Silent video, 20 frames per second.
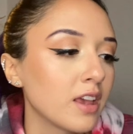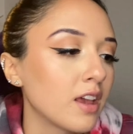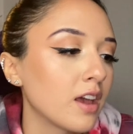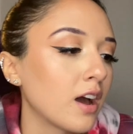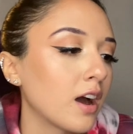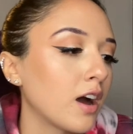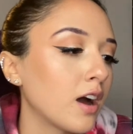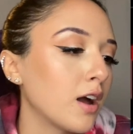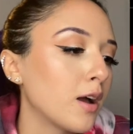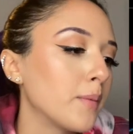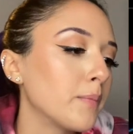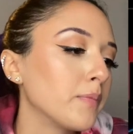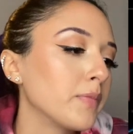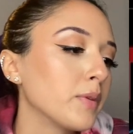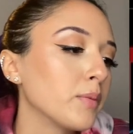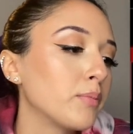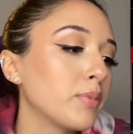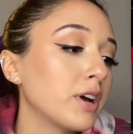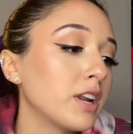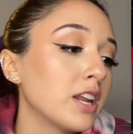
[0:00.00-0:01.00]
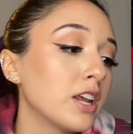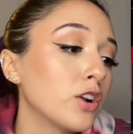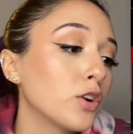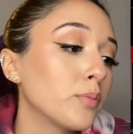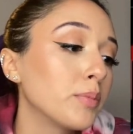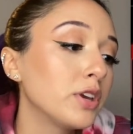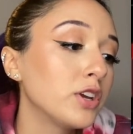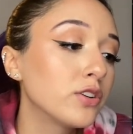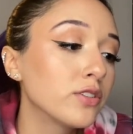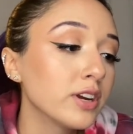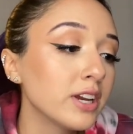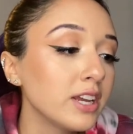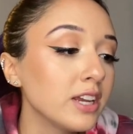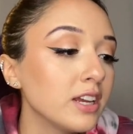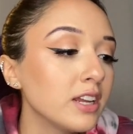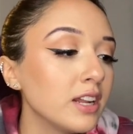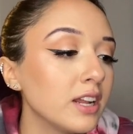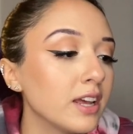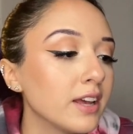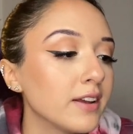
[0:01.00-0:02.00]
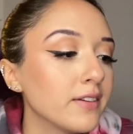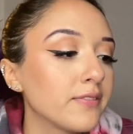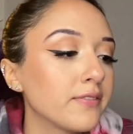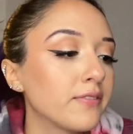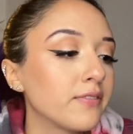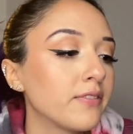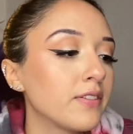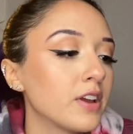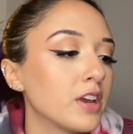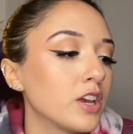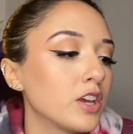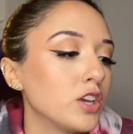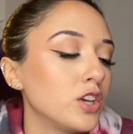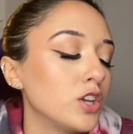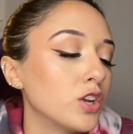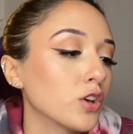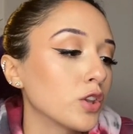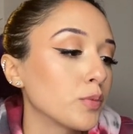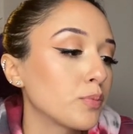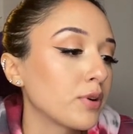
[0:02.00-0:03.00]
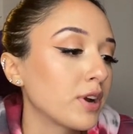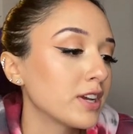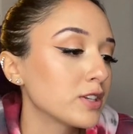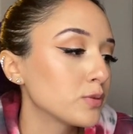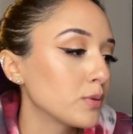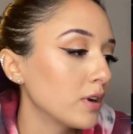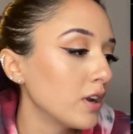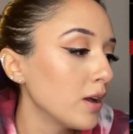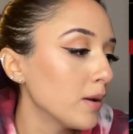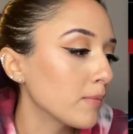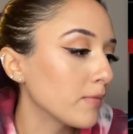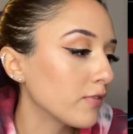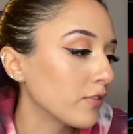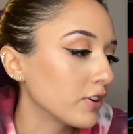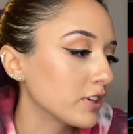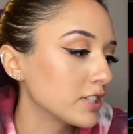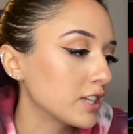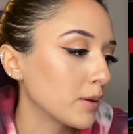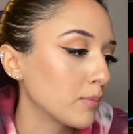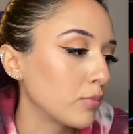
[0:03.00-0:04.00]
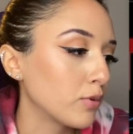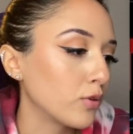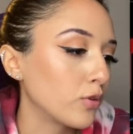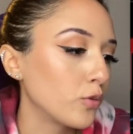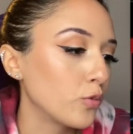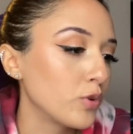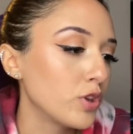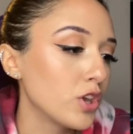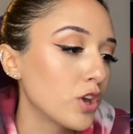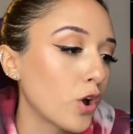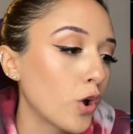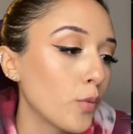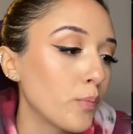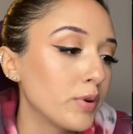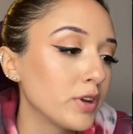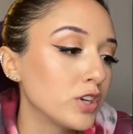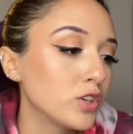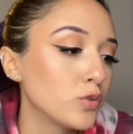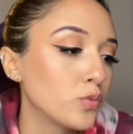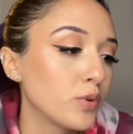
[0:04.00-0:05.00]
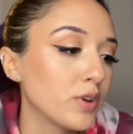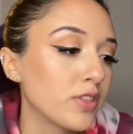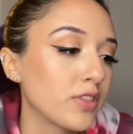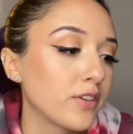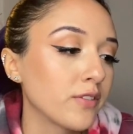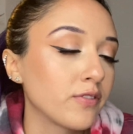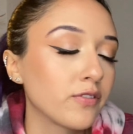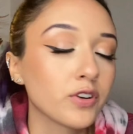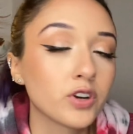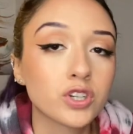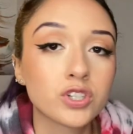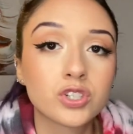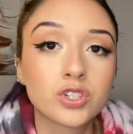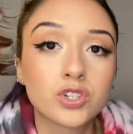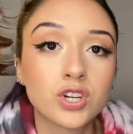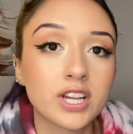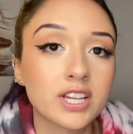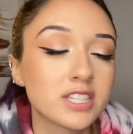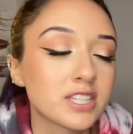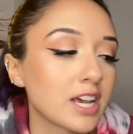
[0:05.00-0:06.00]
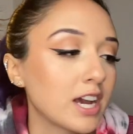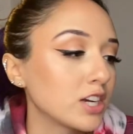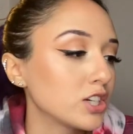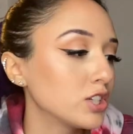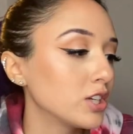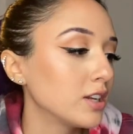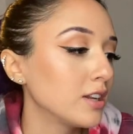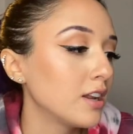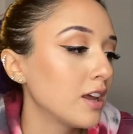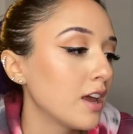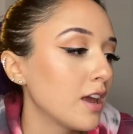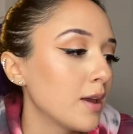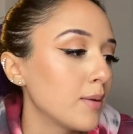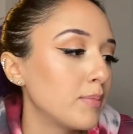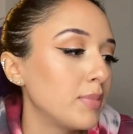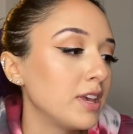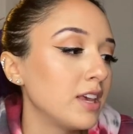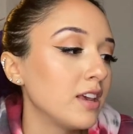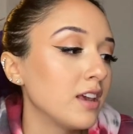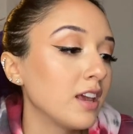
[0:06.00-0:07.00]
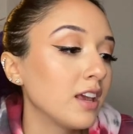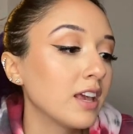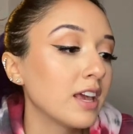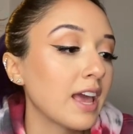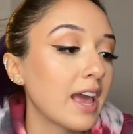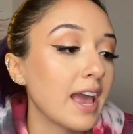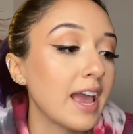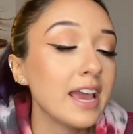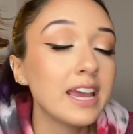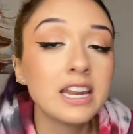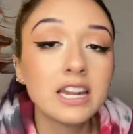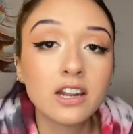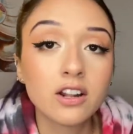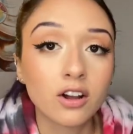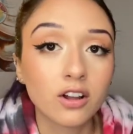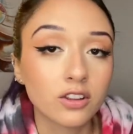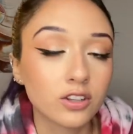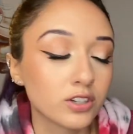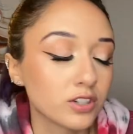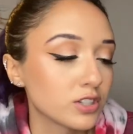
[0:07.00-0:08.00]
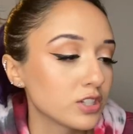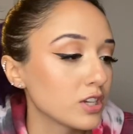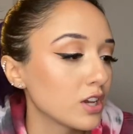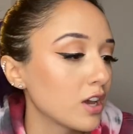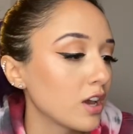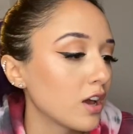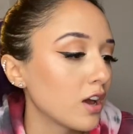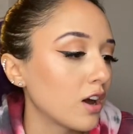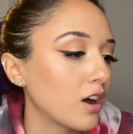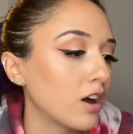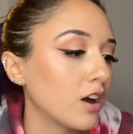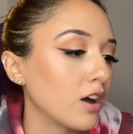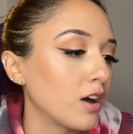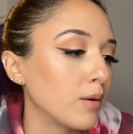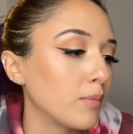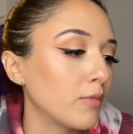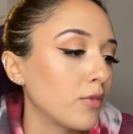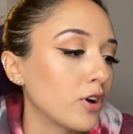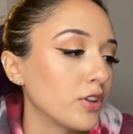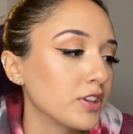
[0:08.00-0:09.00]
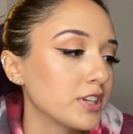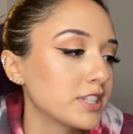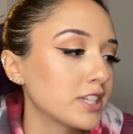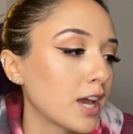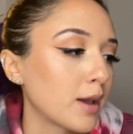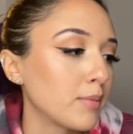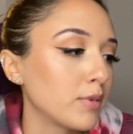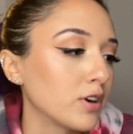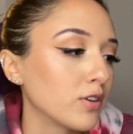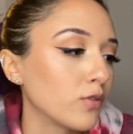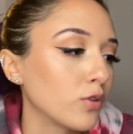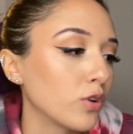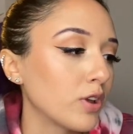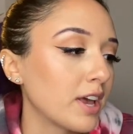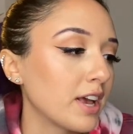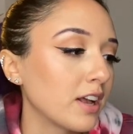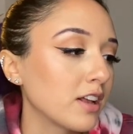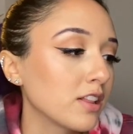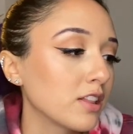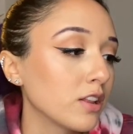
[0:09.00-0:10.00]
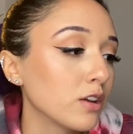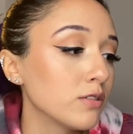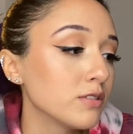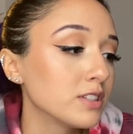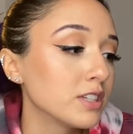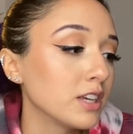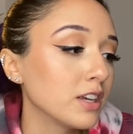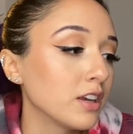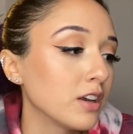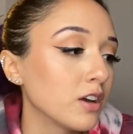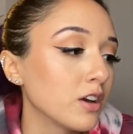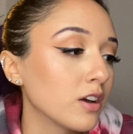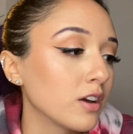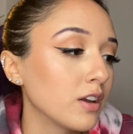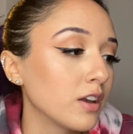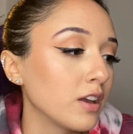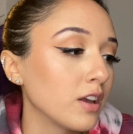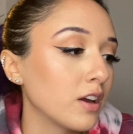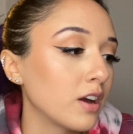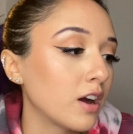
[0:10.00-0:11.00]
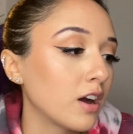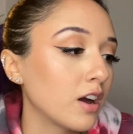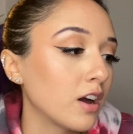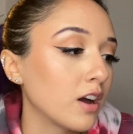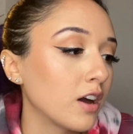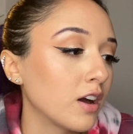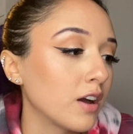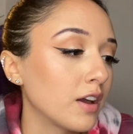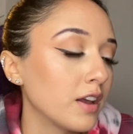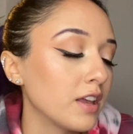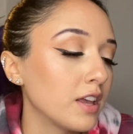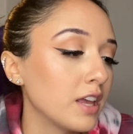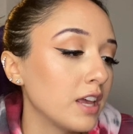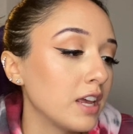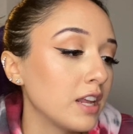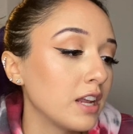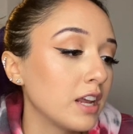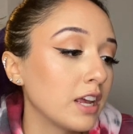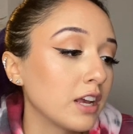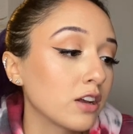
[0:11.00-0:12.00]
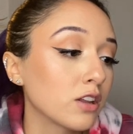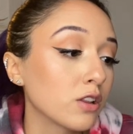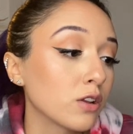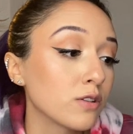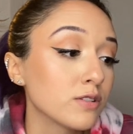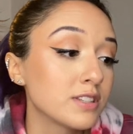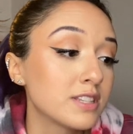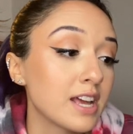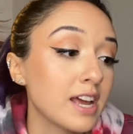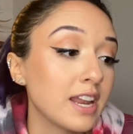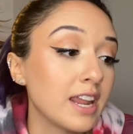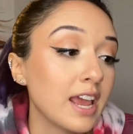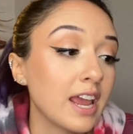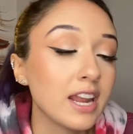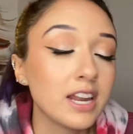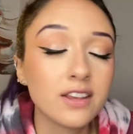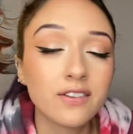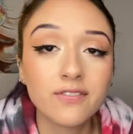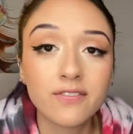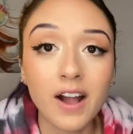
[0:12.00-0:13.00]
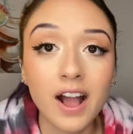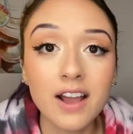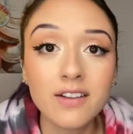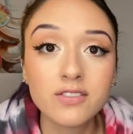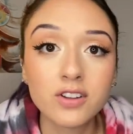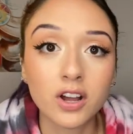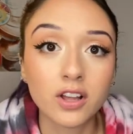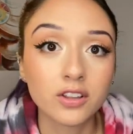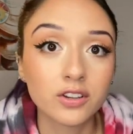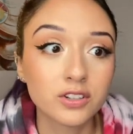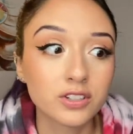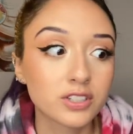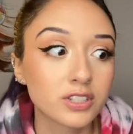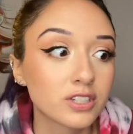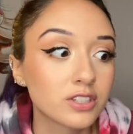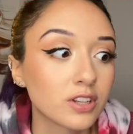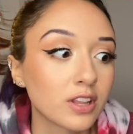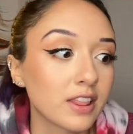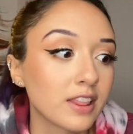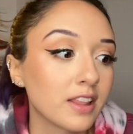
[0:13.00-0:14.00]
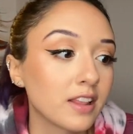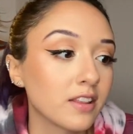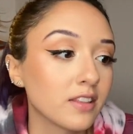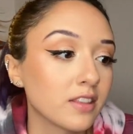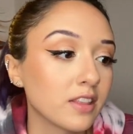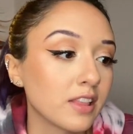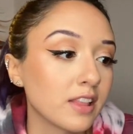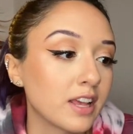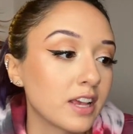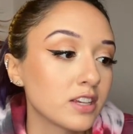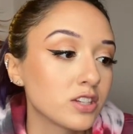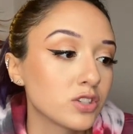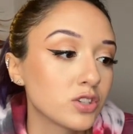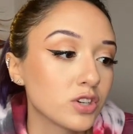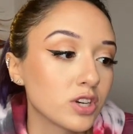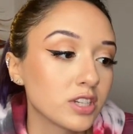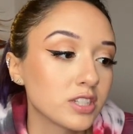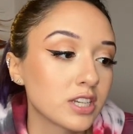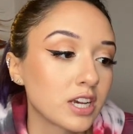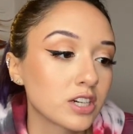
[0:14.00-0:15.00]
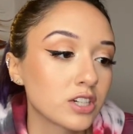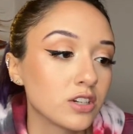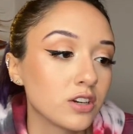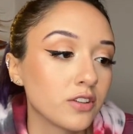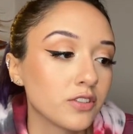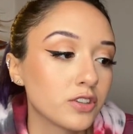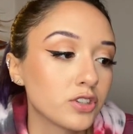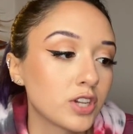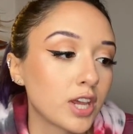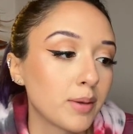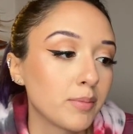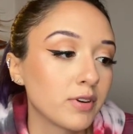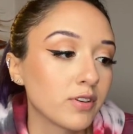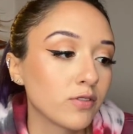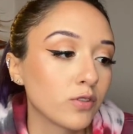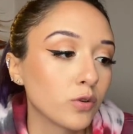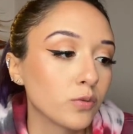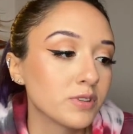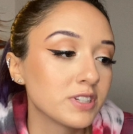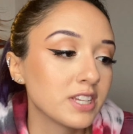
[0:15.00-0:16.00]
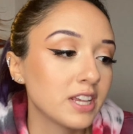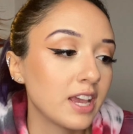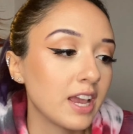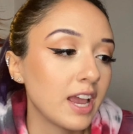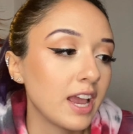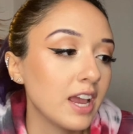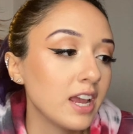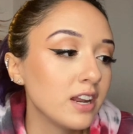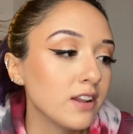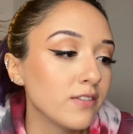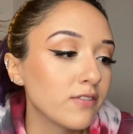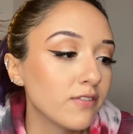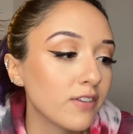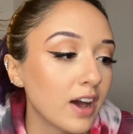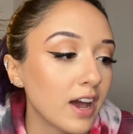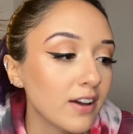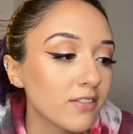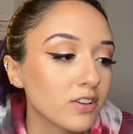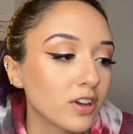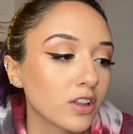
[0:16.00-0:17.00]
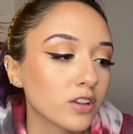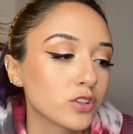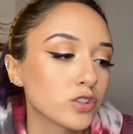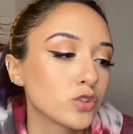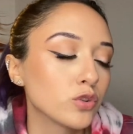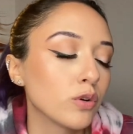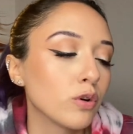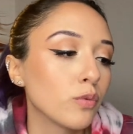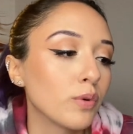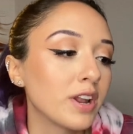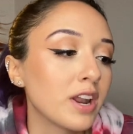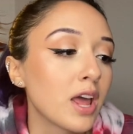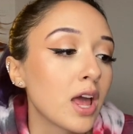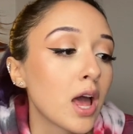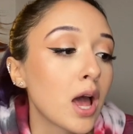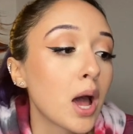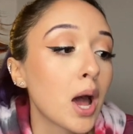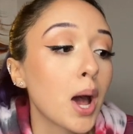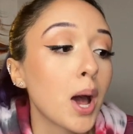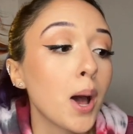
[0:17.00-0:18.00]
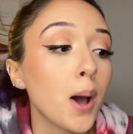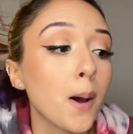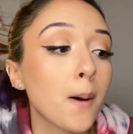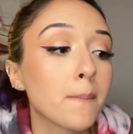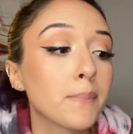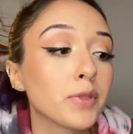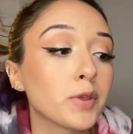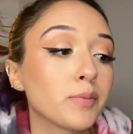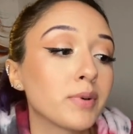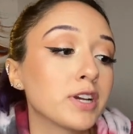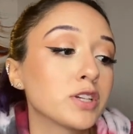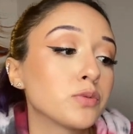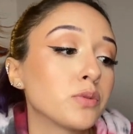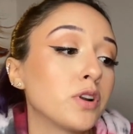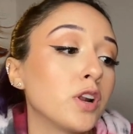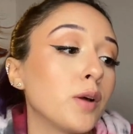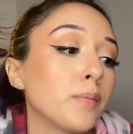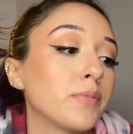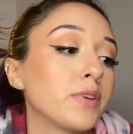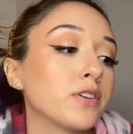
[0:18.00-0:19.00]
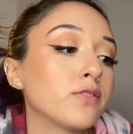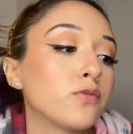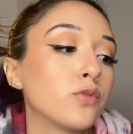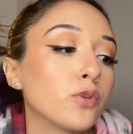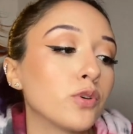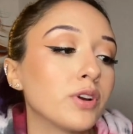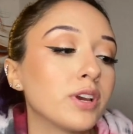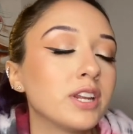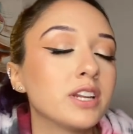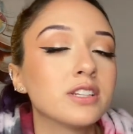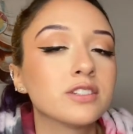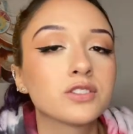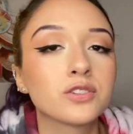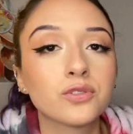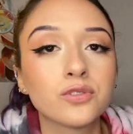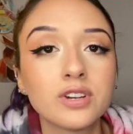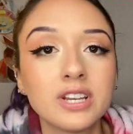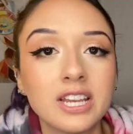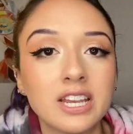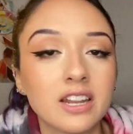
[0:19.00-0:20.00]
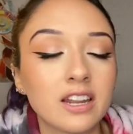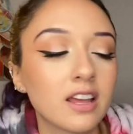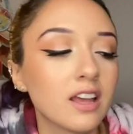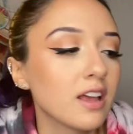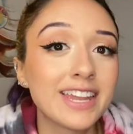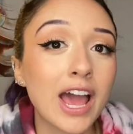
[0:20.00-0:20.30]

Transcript: But it'll be green if the price went up. For example, we opened with the first transaction being $80 on this time interval, and closing, it closed at $85. So the last transaction on this time interval was $85. So it went up. The price went up. Therefore, it is green.